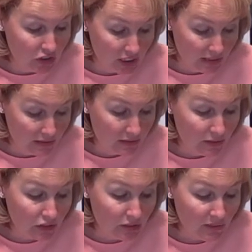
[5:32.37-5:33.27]
Jin,
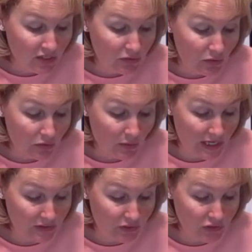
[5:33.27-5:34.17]
she makes her own
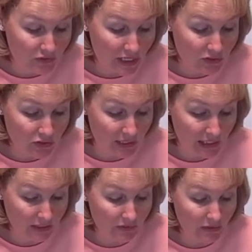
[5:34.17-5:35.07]
way in the strange
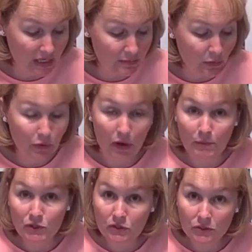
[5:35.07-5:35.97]
land, finding both
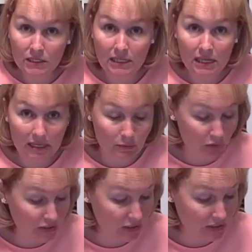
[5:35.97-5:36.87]
opportunity and
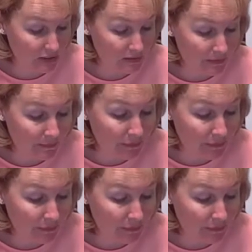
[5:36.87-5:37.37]
prejudice.